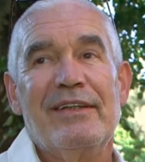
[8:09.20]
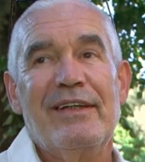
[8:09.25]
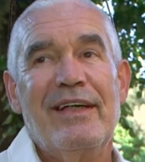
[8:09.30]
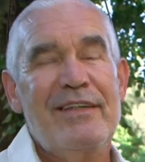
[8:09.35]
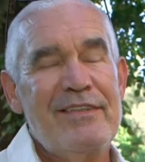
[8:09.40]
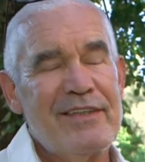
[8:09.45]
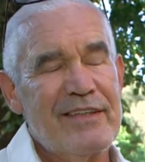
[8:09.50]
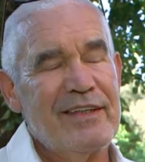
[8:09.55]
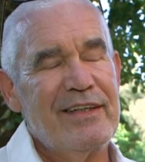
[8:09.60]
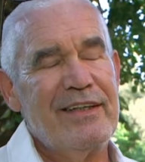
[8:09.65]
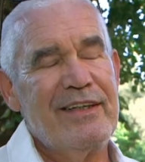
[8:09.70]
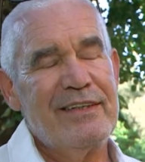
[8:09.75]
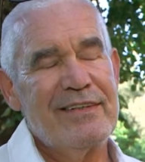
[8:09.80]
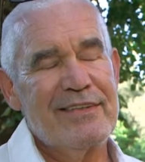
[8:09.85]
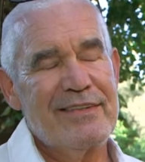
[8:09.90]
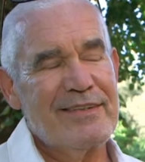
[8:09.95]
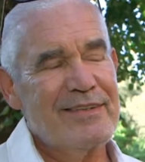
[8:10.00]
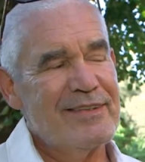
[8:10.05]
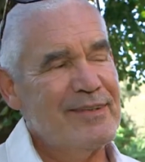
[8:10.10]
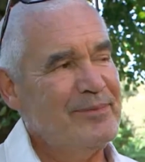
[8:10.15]

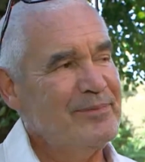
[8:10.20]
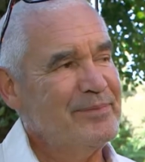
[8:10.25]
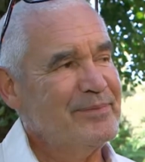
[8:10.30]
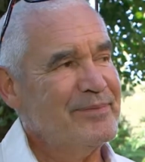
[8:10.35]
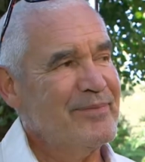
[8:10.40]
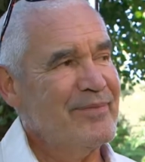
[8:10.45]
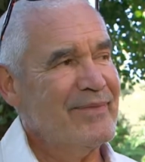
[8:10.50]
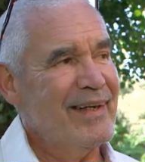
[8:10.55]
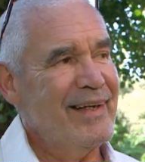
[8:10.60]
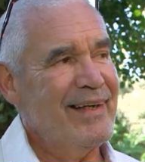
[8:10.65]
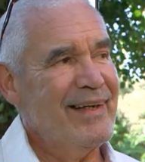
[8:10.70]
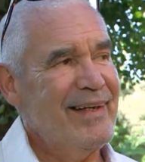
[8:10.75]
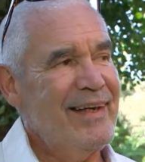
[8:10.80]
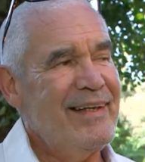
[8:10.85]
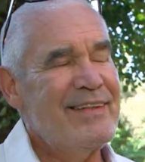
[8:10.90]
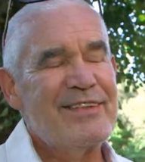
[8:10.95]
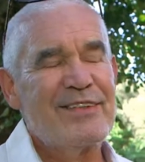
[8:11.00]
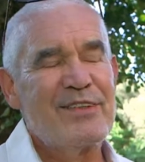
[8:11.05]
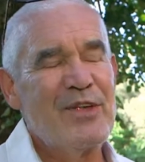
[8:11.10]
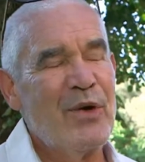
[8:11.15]

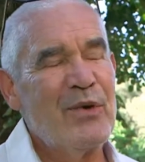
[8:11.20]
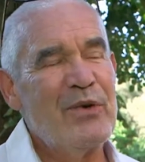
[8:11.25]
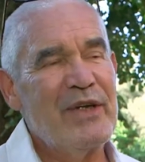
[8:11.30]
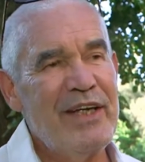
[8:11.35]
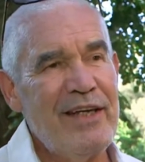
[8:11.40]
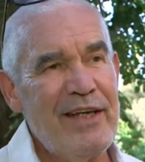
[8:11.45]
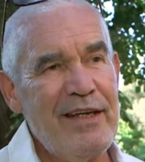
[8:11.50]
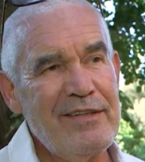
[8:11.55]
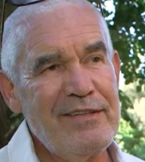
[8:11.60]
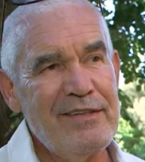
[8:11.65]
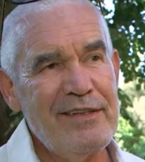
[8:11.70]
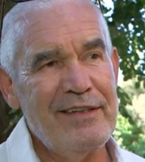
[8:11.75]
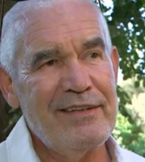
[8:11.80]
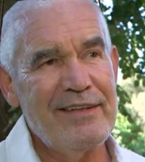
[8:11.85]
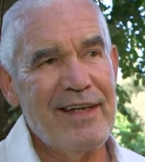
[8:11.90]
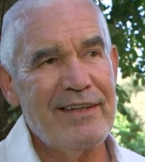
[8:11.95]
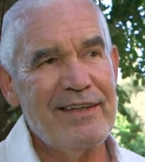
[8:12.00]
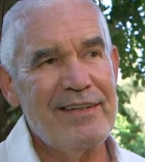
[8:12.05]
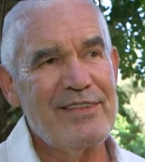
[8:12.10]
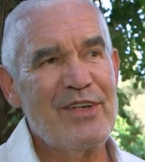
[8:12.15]
It's so easy
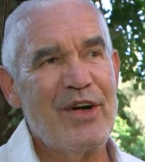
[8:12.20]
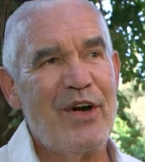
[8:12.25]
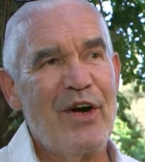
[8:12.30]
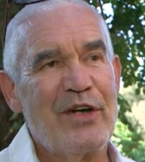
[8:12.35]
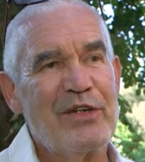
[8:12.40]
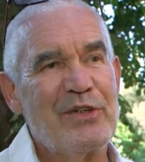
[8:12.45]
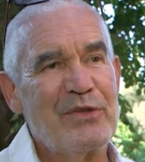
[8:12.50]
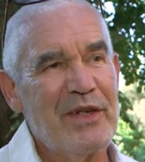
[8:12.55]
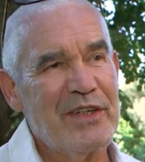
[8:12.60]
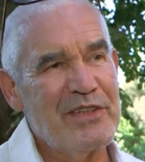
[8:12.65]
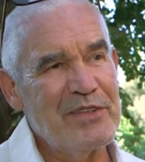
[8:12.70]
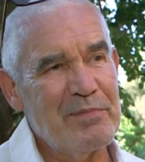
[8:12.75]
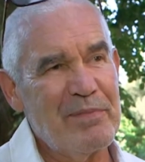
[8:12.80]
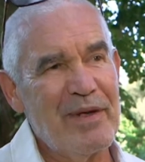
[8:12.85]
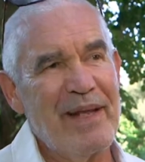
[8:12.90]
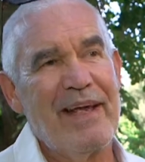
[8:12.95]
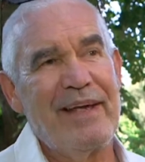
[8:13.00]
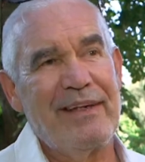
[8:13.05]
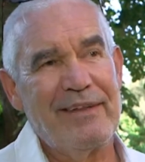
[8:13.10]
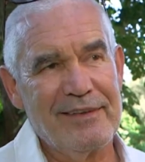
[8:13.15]
that it's hard to
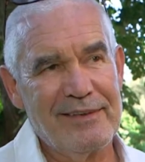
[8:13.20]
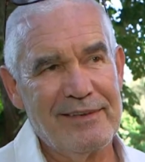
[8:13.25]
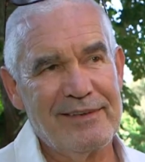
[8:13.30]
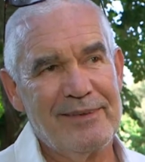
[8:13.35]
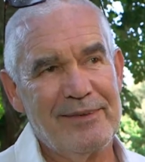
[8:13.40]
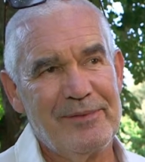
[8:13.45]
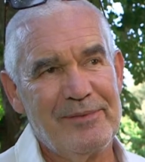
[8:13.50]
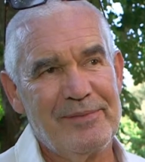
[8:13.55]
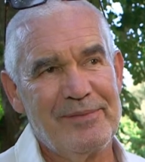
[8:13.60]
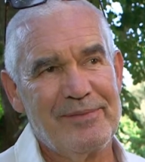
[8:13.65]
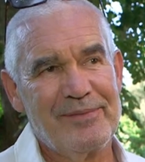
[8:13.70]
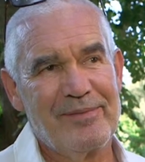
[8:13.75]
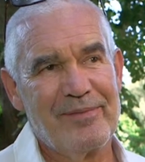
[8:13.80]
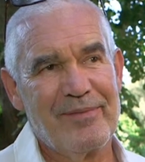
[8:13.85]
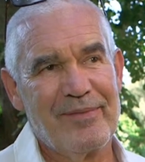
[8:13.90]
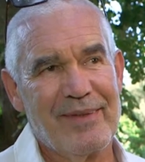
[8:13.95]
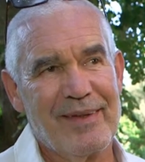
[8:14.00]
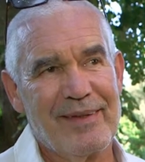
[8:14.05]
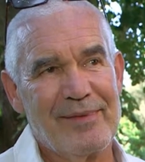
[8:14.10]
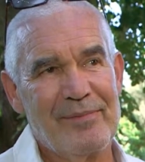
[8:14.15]
explain.
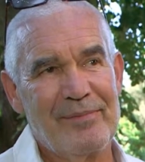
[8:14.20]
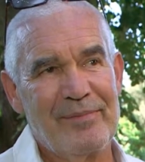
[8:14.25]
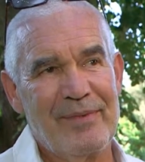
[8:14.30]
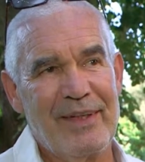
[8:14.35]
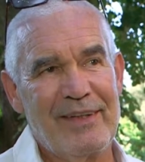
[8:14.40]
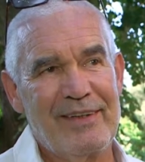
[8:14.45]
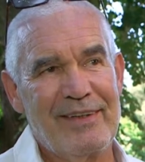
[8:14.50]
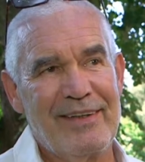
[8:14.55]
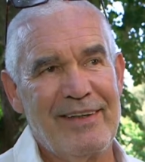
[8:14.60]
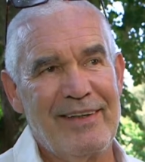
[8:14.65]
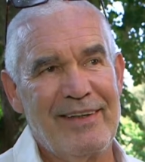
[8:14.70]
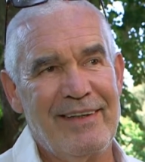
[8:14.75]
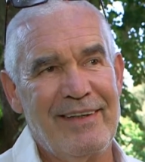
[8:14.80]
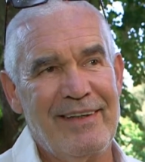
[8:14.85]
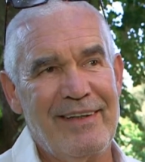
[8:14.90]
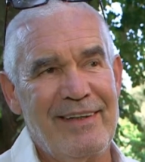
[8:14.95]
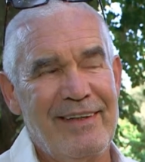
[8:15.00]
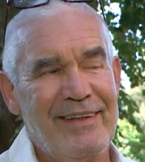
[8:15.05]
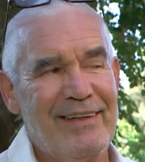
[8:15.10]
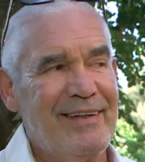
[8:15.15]
But
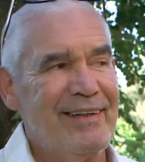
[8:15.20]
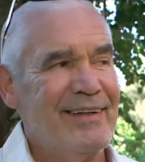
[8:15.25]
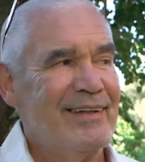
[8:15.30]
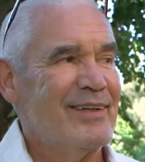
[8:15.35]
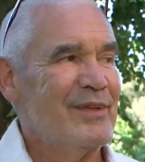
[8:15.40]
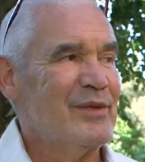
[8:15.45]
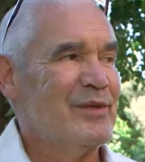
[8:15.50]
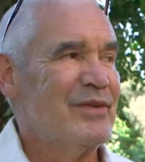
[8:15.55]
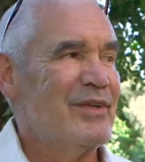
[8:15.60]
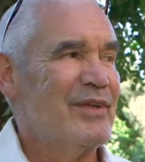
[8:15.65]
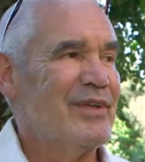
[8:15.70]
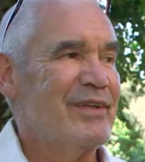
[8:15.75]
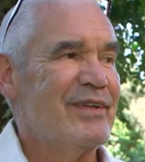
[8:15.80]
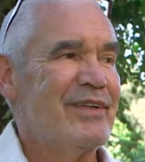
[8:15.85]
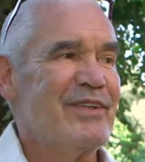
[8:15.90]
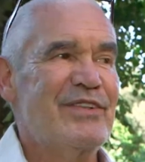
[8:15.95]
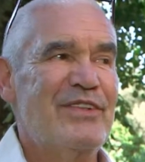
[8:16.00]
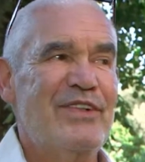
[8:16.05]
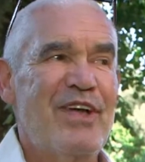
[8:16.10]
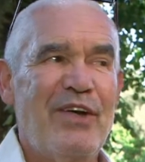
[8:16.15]

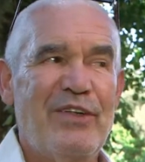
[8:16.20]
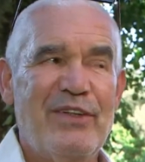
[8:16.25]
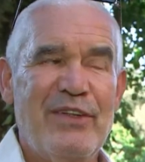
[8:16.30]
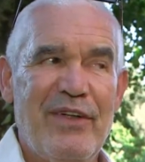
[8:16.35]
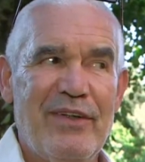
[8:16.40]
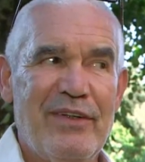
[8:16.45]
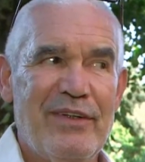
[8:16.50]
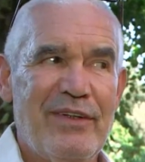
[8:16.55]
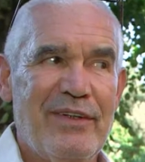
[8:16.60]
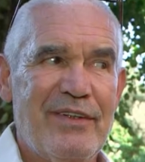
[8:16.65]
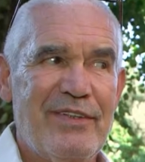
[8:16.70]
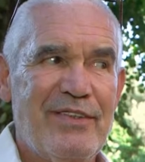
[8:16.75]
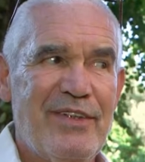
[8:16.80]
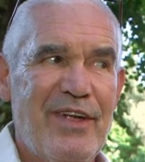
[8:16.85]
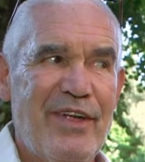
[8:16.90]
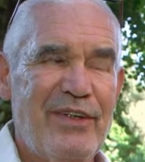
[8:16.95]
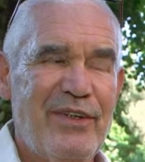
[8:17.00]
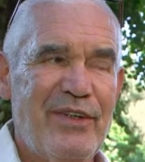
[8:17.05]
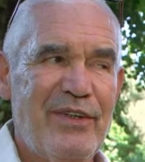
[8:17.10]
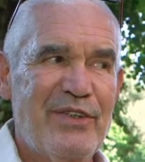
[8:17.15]
certain
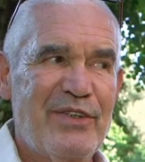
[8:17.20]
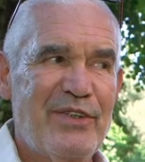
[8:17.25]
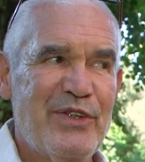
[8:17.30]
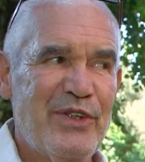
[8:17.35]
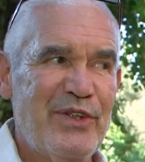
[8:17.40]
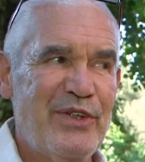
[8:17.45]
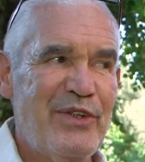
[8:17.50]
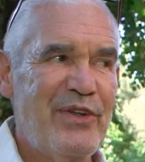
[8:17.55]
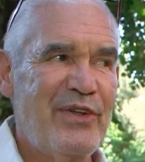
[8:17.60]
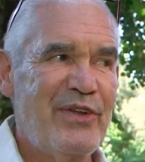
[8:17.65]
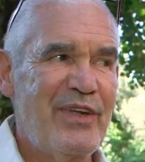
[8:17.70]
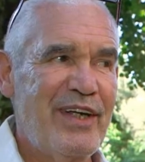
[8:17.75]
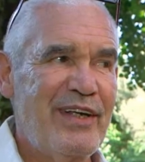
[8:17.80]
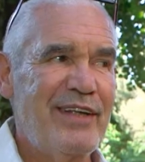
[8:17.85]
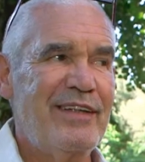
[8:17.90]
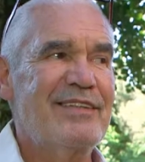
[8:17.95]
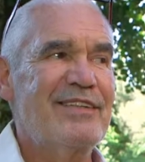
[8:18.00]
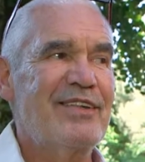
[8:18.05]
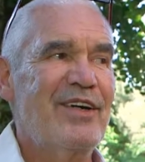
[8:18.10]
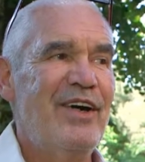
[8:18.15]

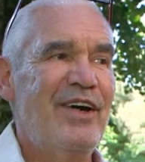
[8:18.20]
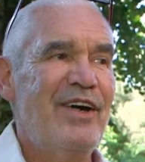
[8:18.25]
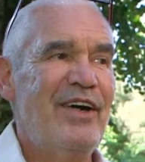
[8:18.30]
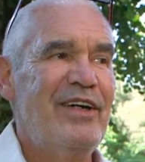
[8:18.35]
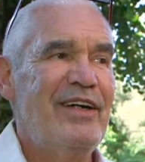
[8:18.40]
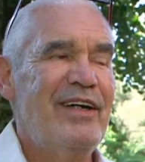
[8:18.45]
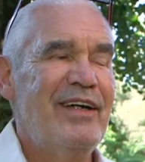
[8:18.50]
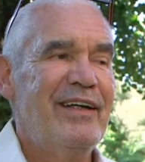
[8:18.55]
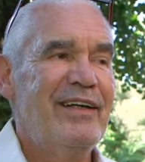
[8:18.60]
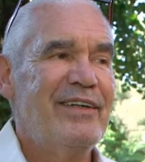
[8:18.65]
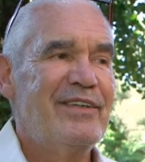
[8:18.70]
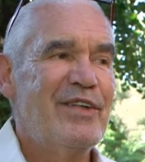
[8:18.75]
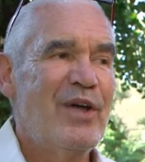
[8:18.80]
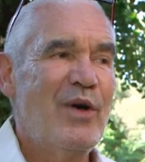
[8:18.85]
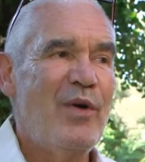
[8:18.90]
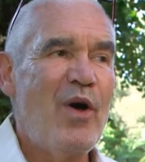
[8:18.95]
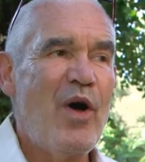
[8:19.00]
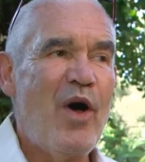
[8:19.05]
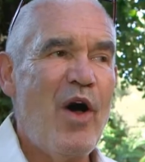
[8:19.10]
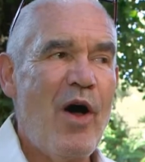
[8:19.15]
things are
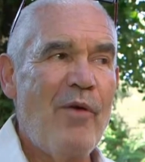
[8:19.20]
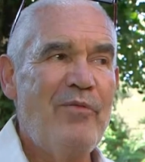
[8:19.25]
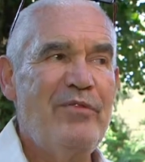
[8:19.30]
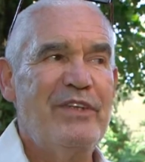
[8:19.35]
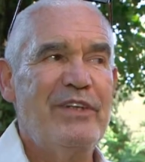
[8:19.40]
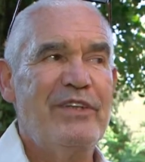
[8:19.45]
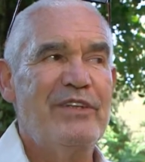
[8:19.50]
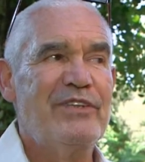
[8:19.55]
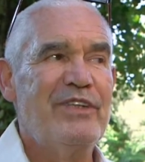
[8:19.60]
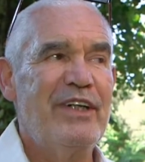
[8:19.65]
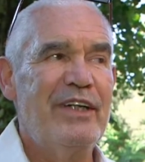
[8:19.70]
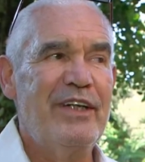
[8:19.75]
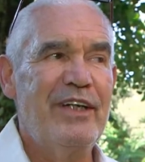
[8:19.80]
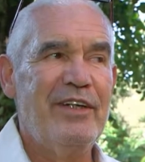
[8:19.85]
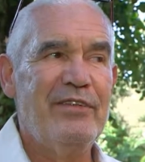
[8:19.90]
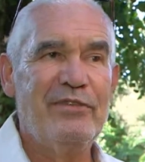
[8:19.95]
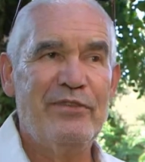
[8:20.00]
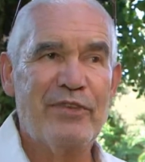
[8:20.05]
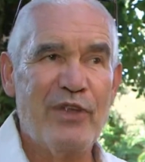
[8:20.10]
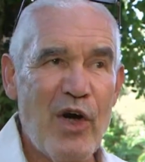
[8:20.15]
so obviously
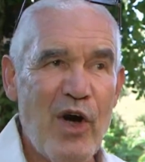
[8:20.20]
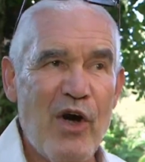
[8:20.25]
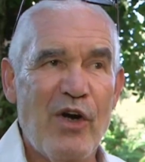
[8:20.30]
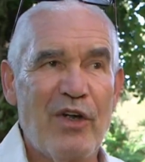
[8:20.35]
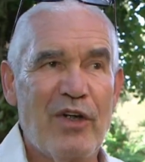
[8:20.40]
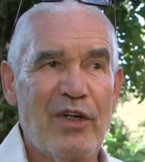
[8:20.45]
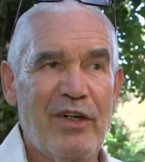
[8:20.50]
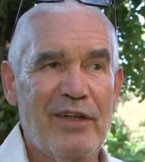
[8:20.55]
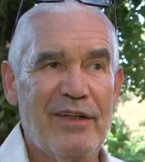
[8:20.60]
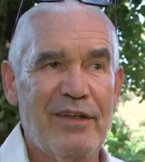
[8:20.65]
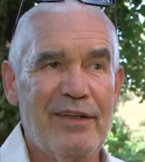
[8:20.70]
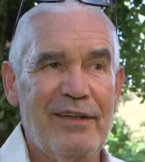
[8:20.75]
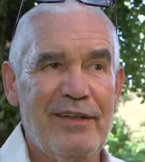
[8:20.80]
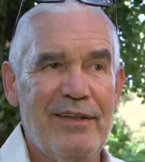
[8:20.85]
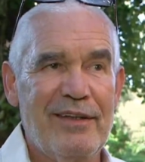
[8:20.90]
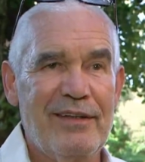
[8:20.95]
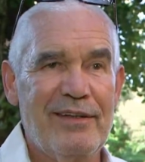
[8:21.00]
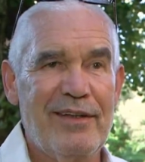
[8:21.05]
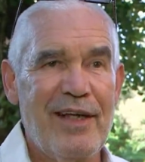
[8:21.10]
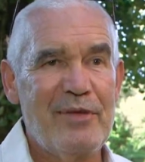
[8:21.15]
wrong
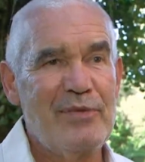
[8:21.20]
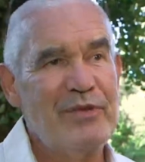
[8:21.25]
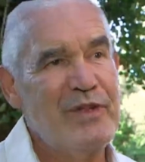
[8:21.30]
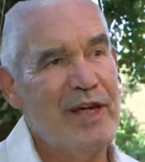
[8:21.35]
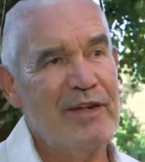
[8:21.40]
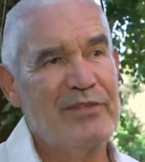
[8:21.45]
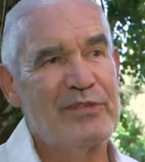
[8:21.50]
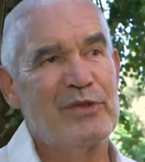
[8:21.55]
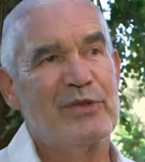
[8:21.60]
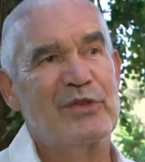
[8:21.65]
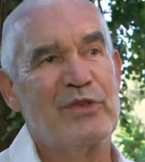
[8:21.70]
that we have to